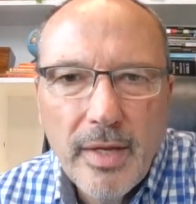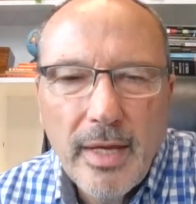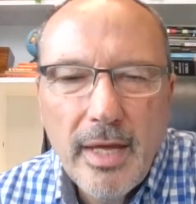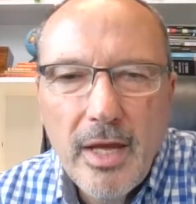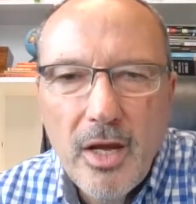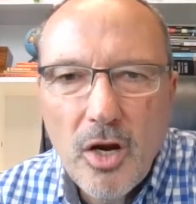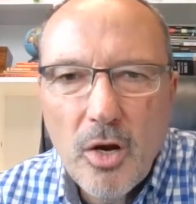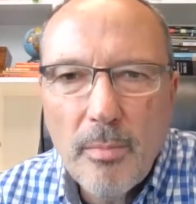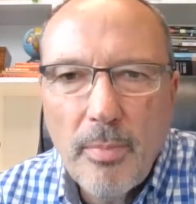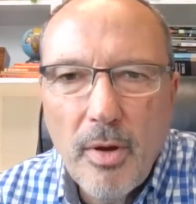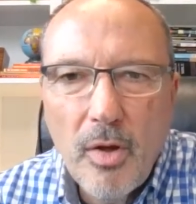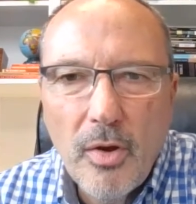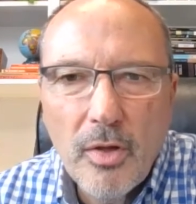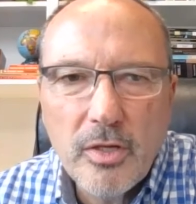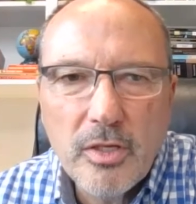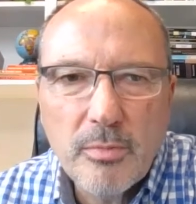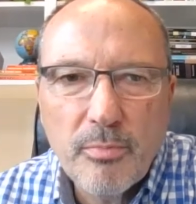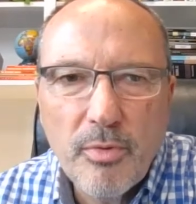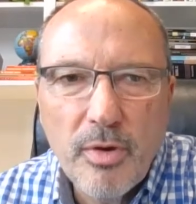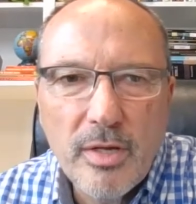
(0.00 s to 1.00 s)
Here, Paul
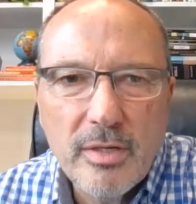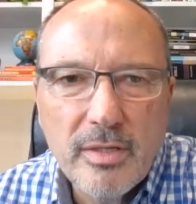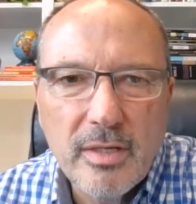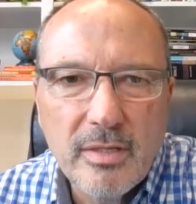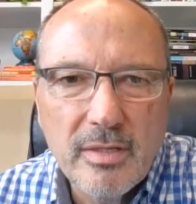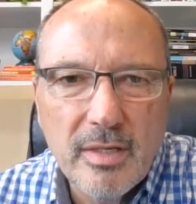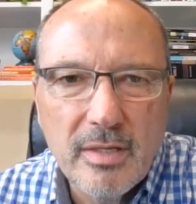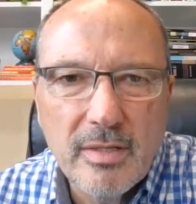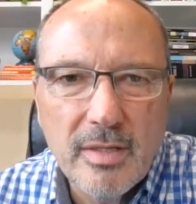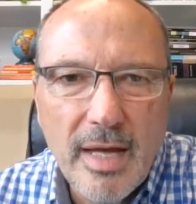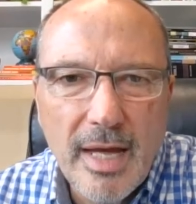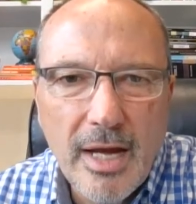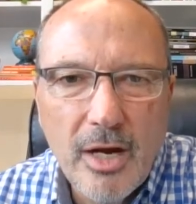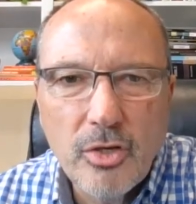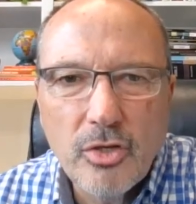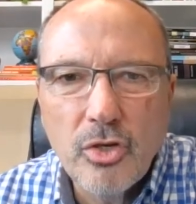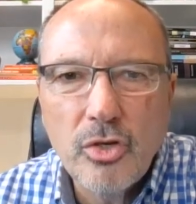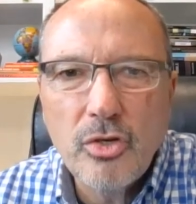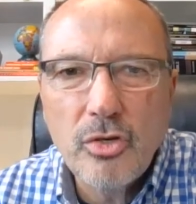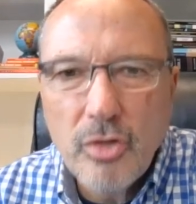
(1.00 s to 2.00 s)
expressed his
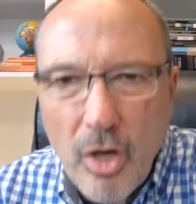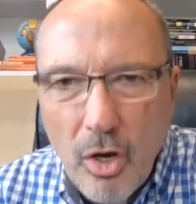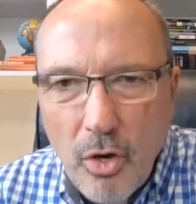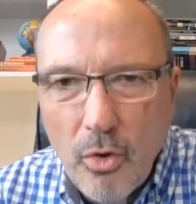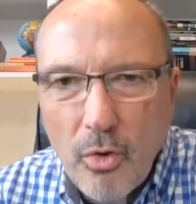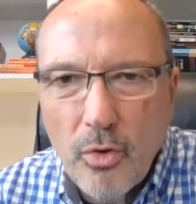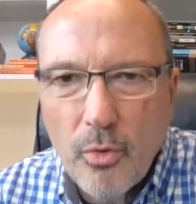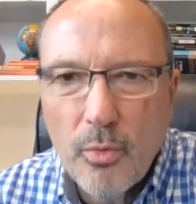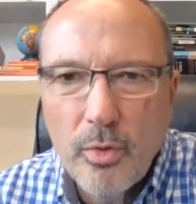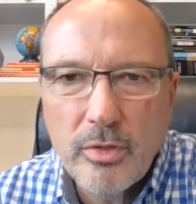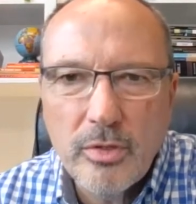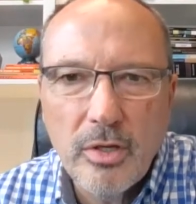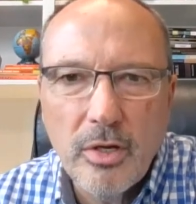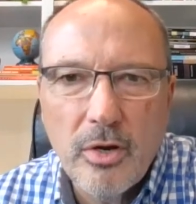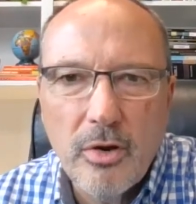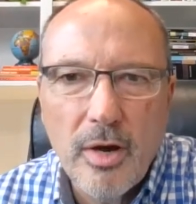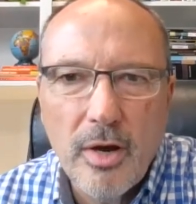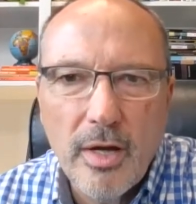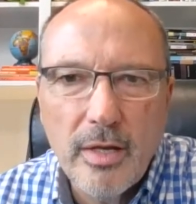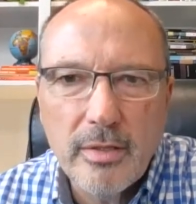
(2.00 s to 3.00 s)
desire to know the risen
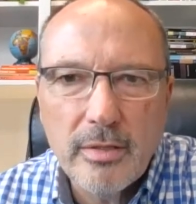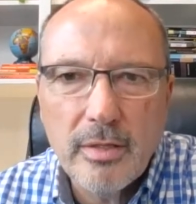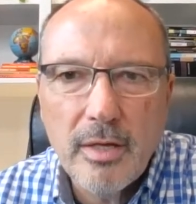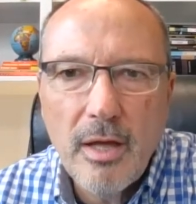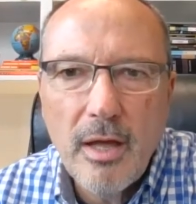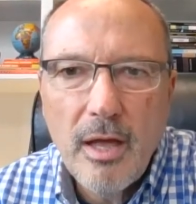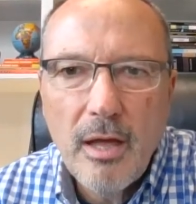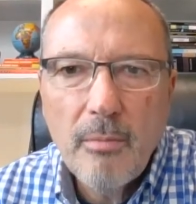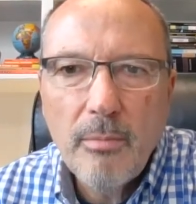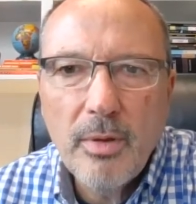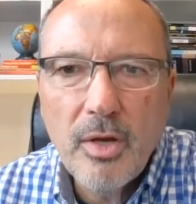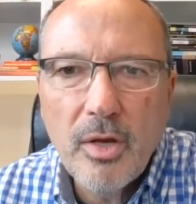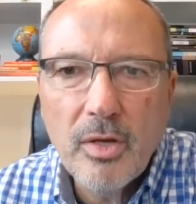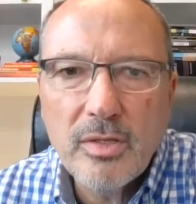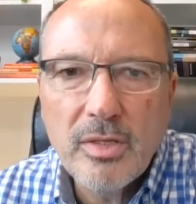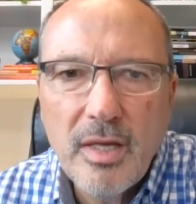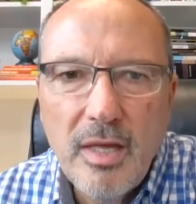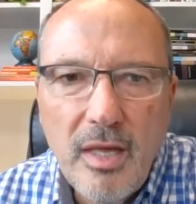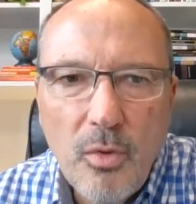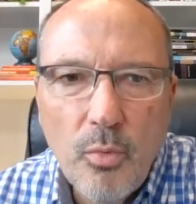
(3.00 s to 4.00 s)
Christ
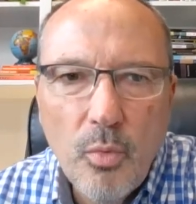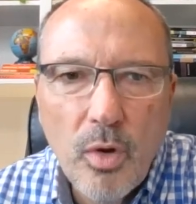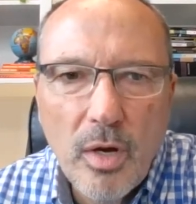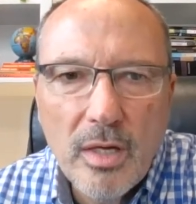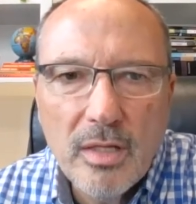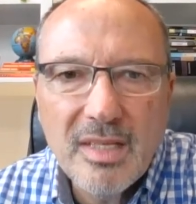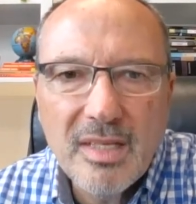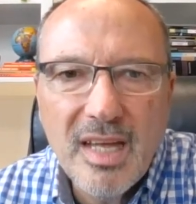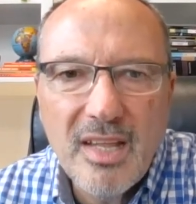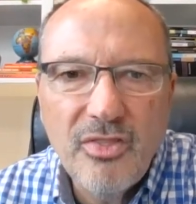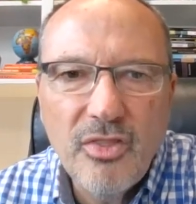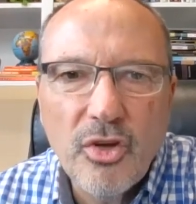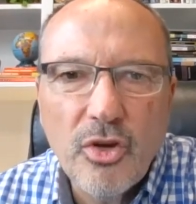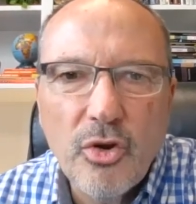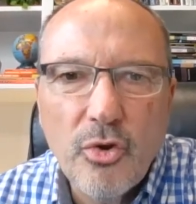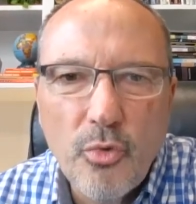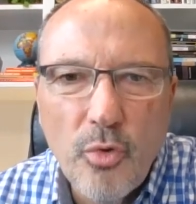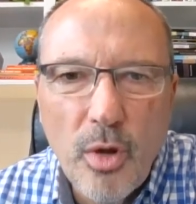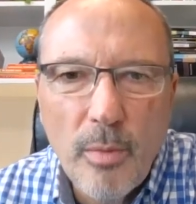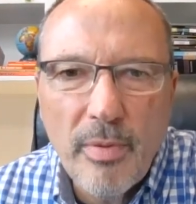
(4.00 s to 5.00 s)
because he was in the
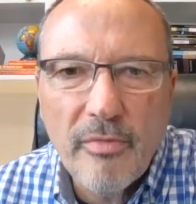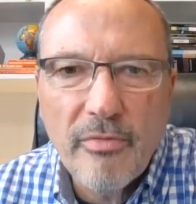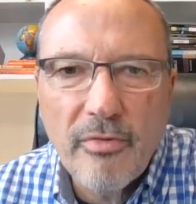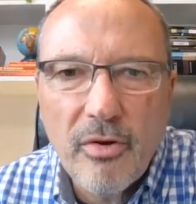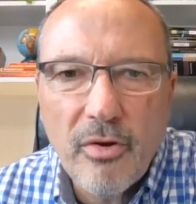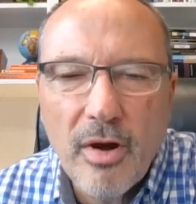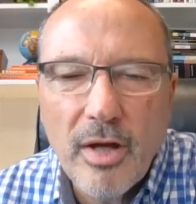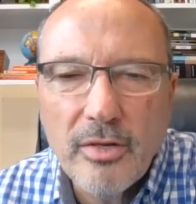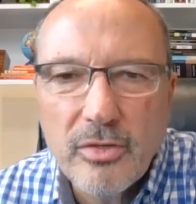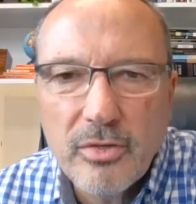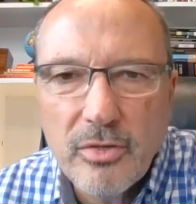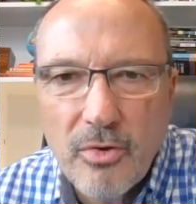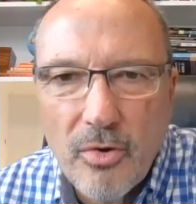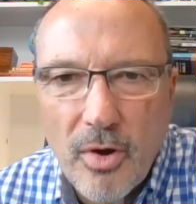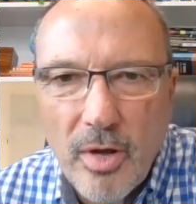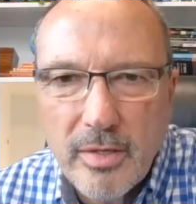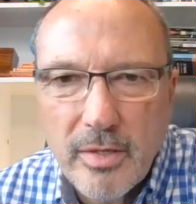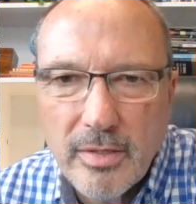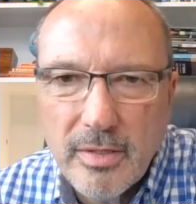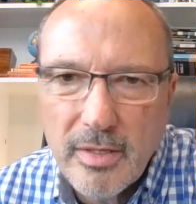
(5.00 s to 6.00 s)
grip of Christ's
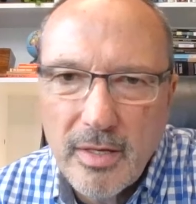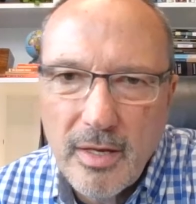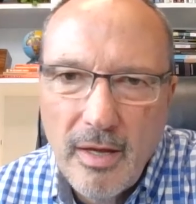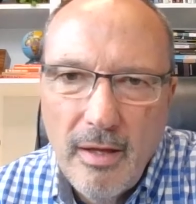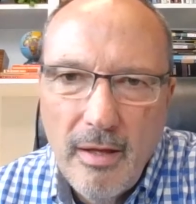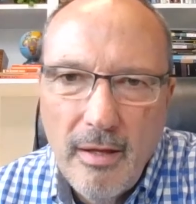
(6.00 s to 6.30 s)
grace.